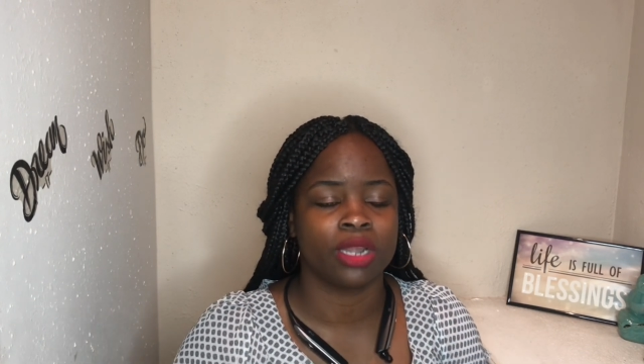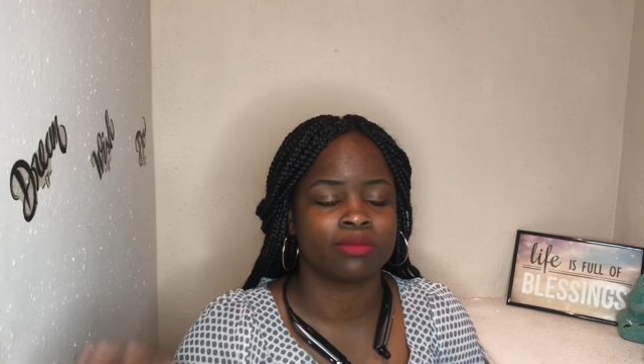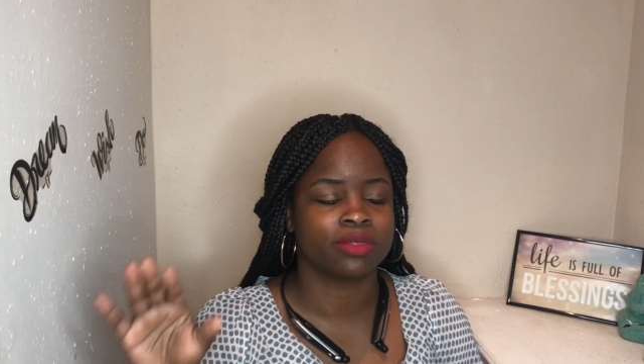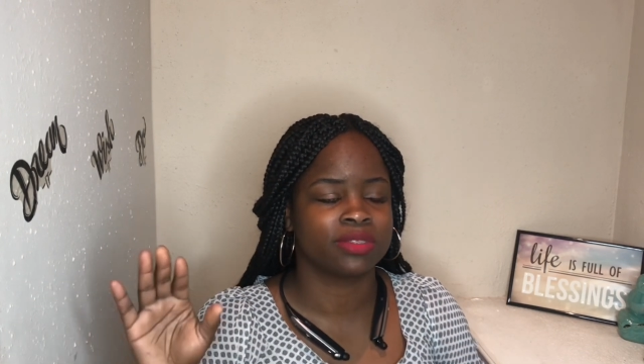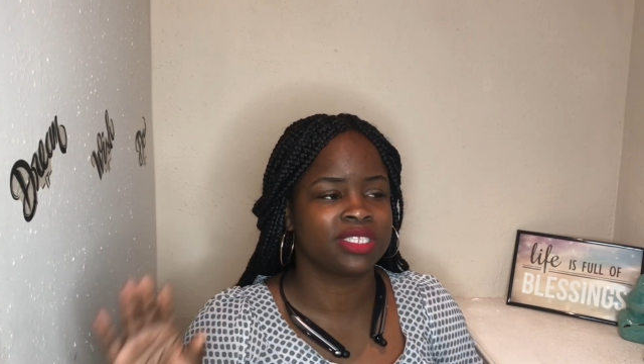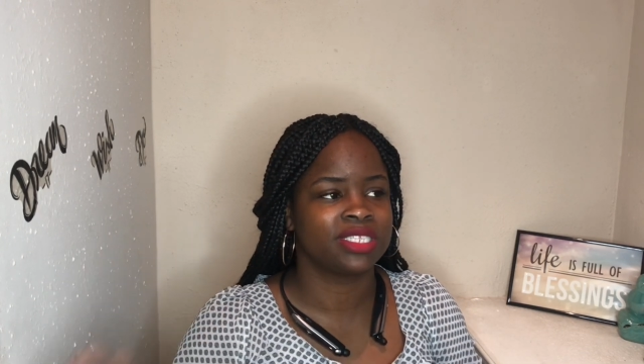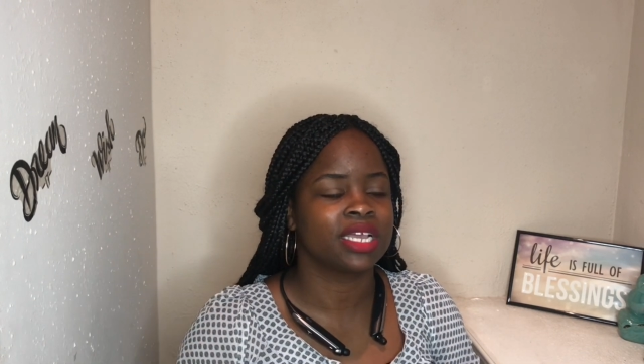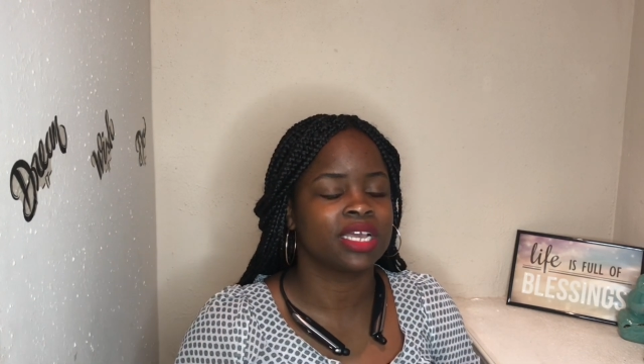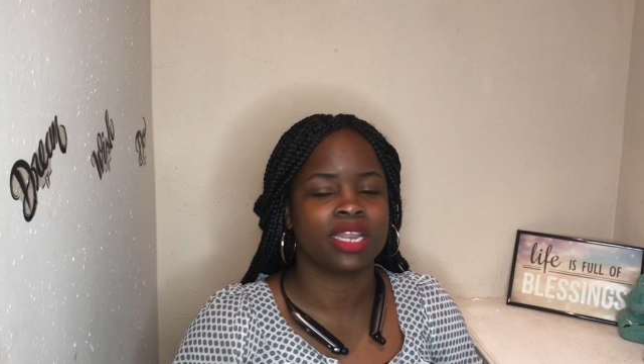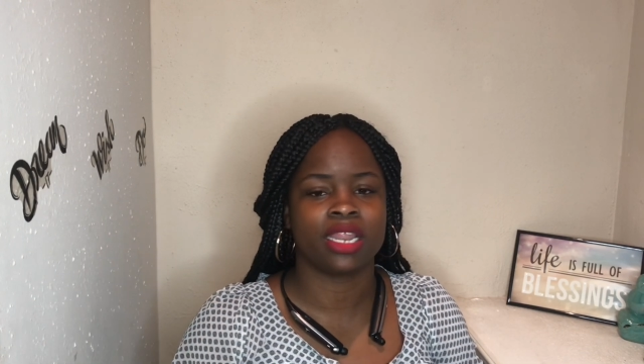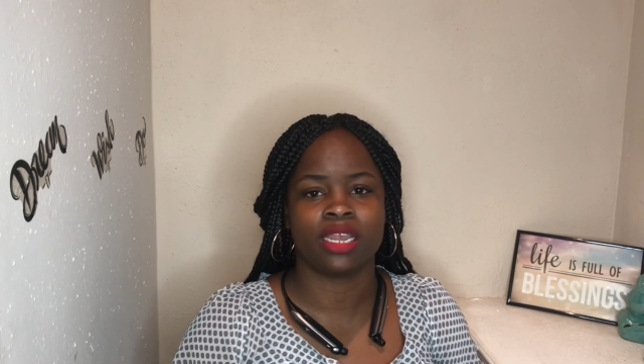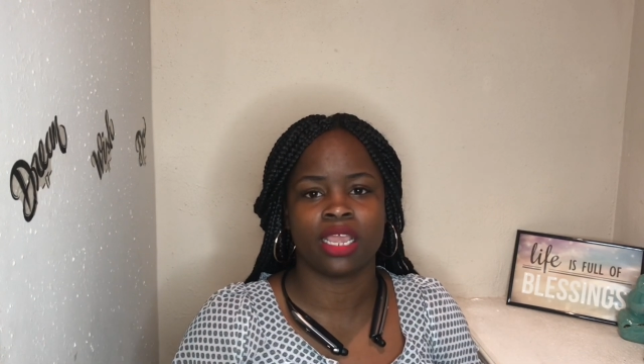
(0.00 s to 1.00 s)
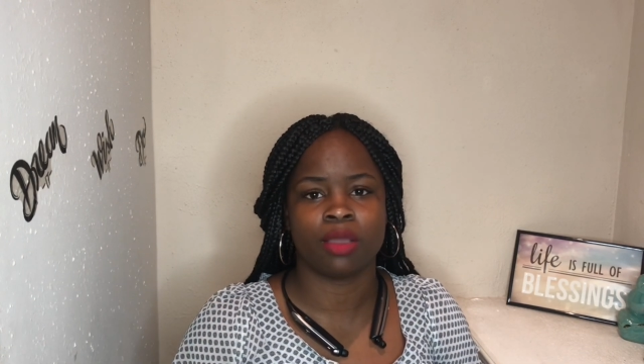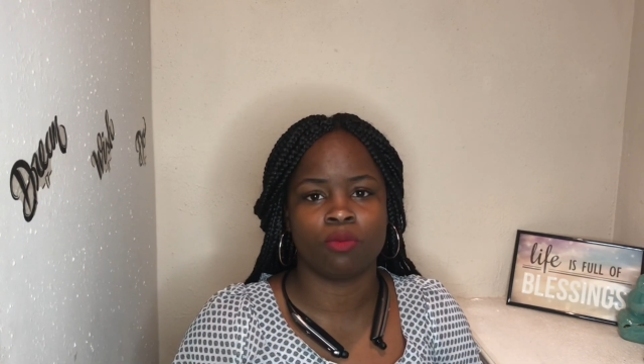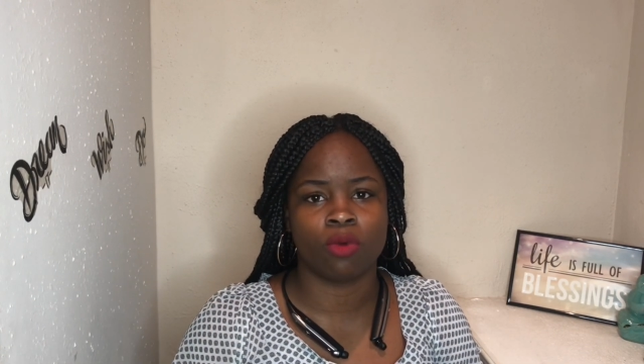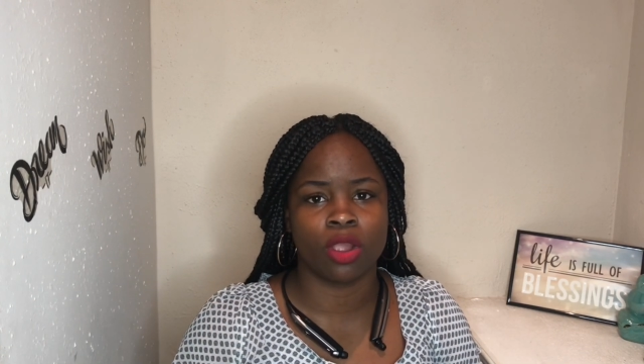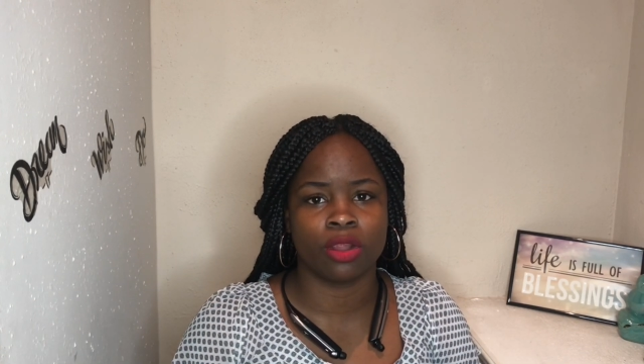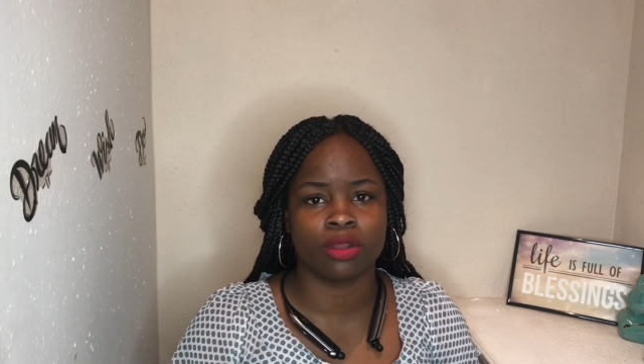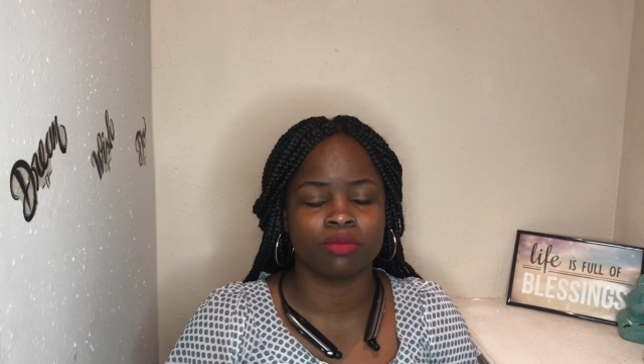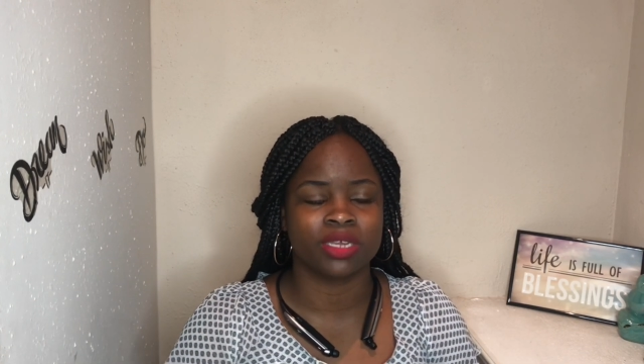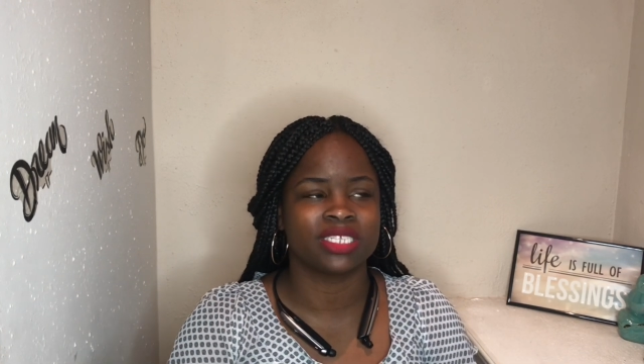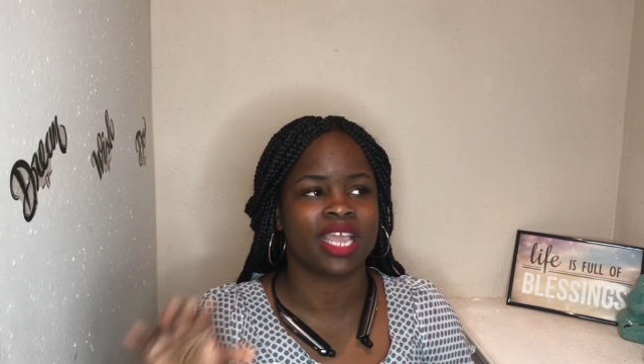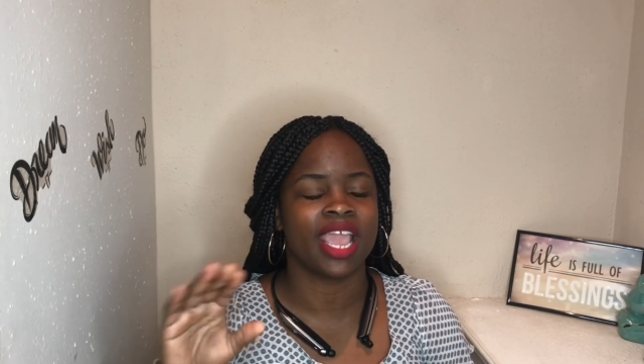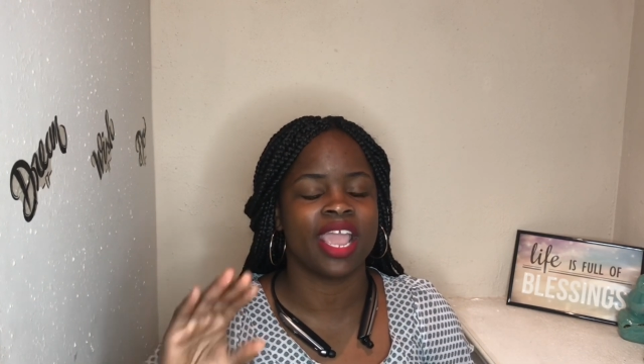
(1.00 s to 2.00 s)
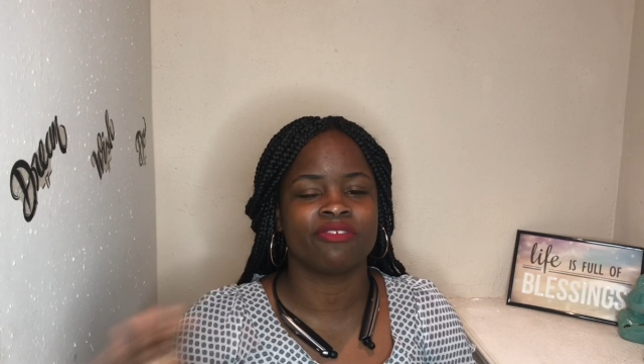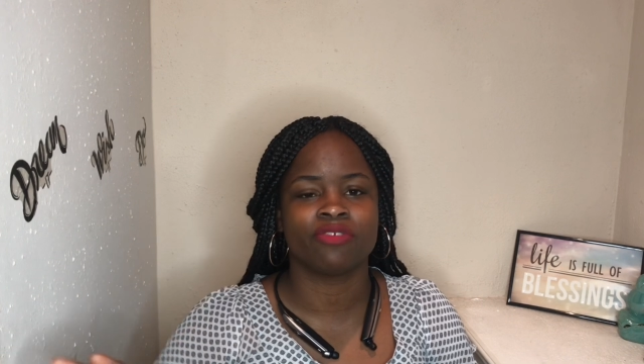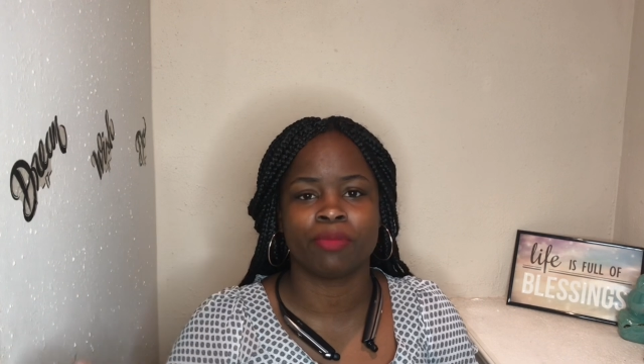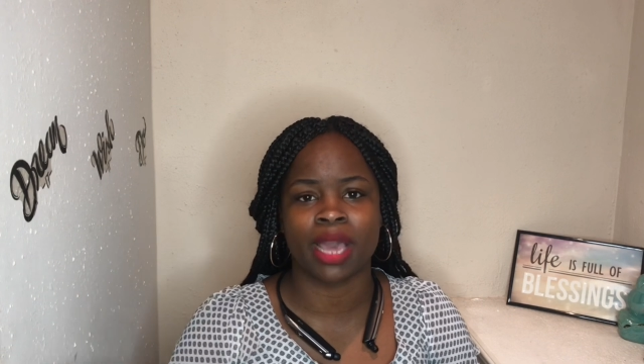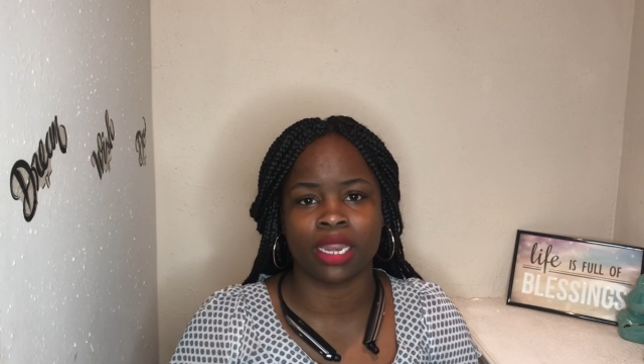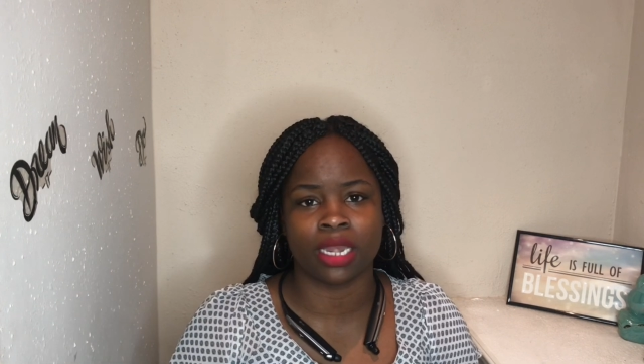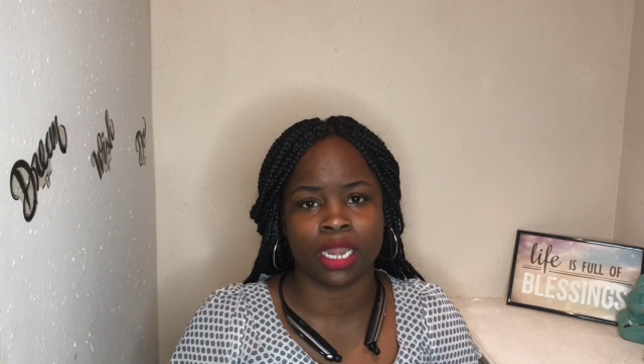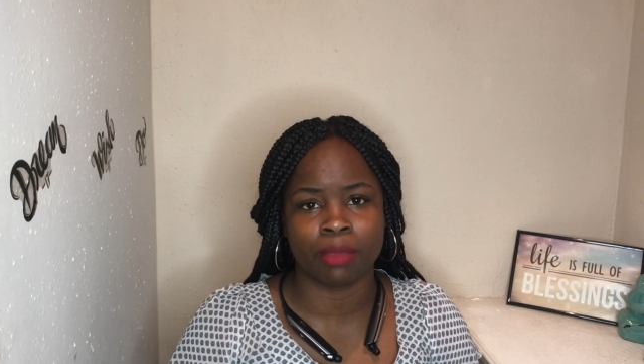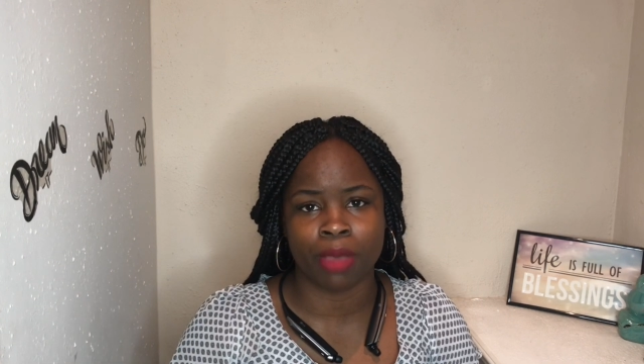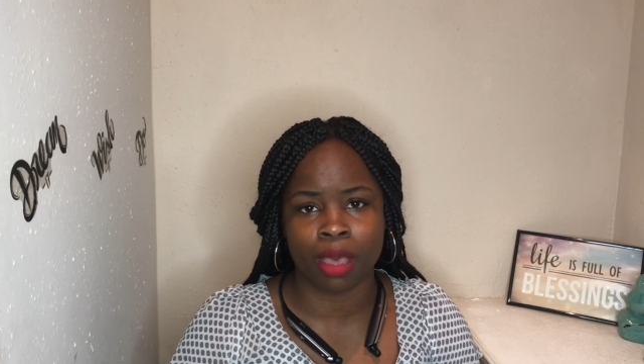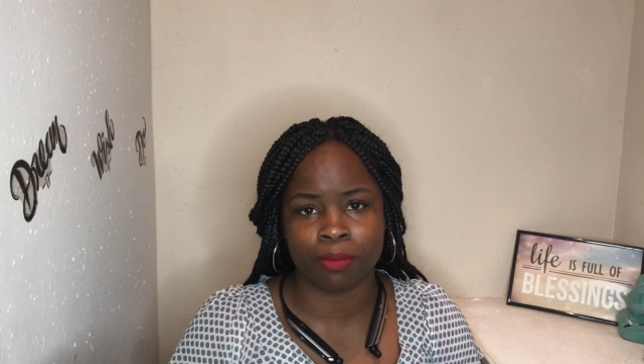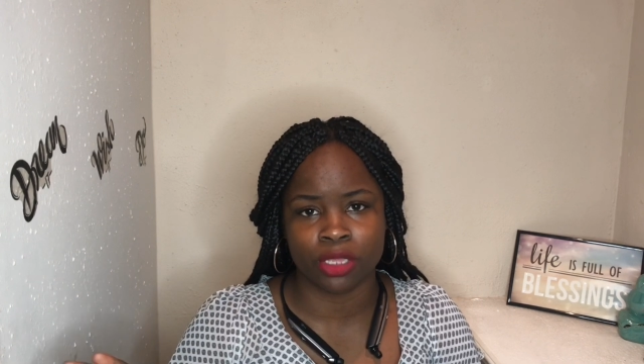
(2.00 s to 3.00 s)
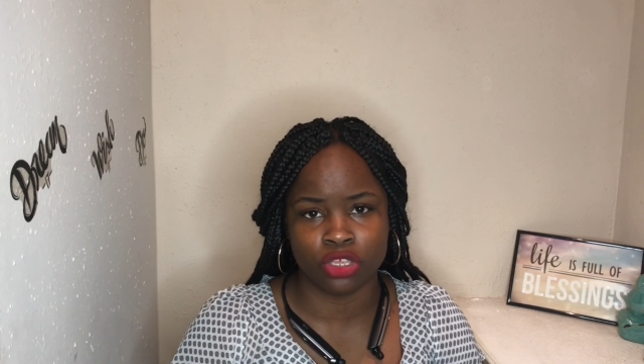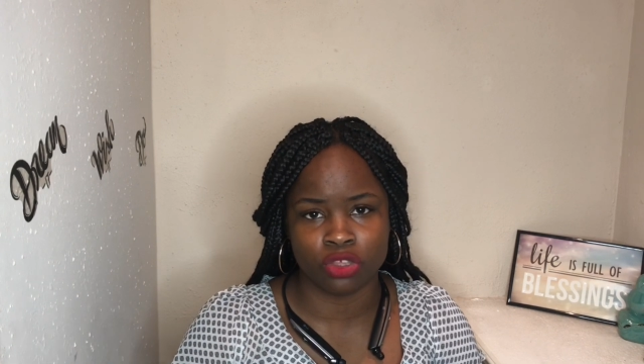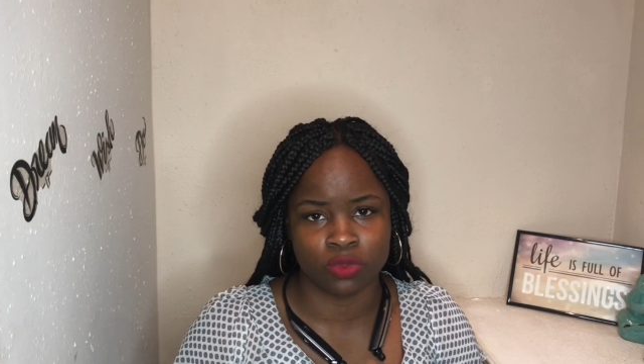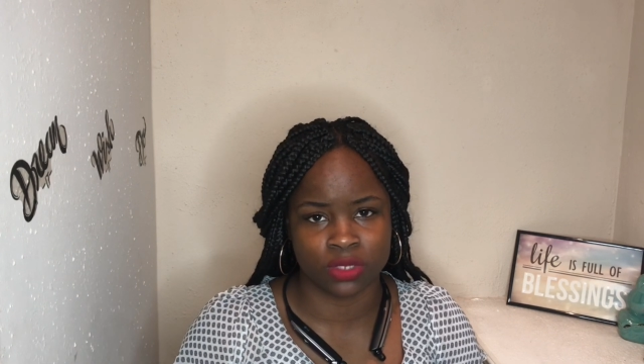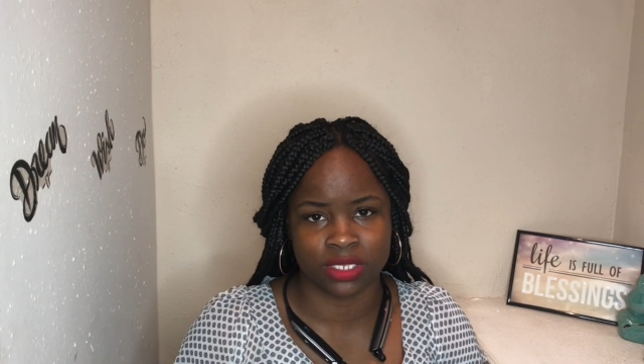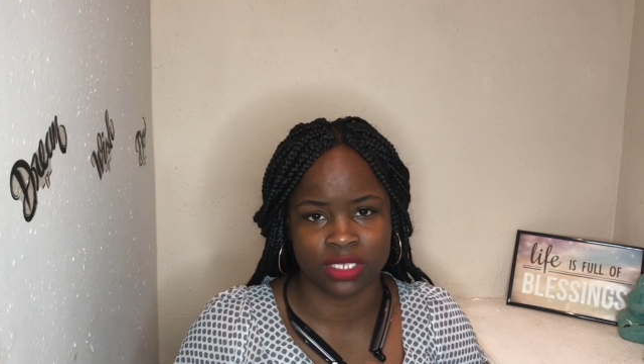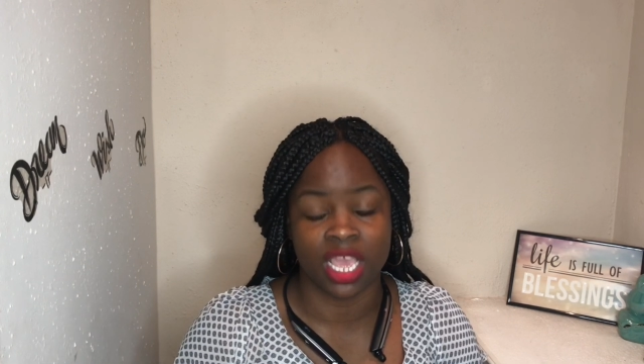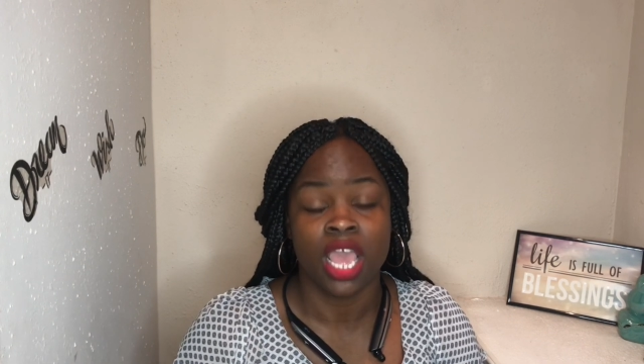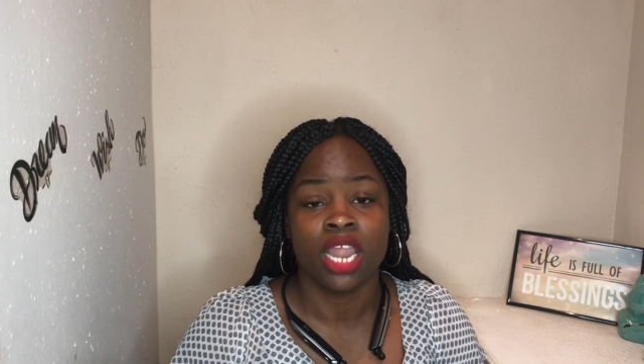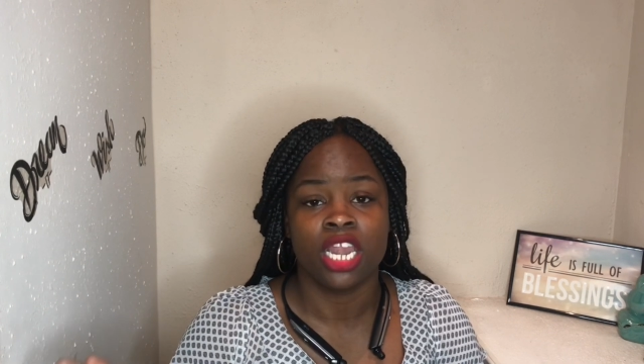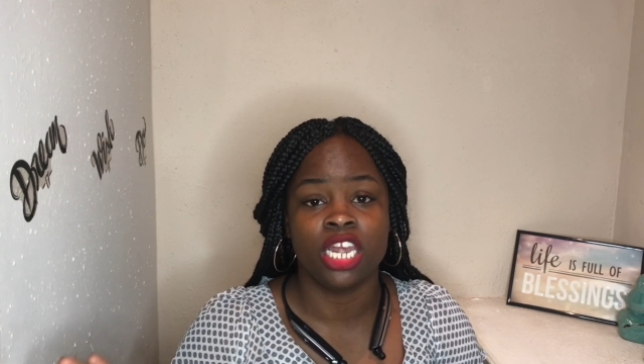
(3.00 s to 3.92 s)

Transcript: And I'm so sick of the damn word because everybody and their mama uses it.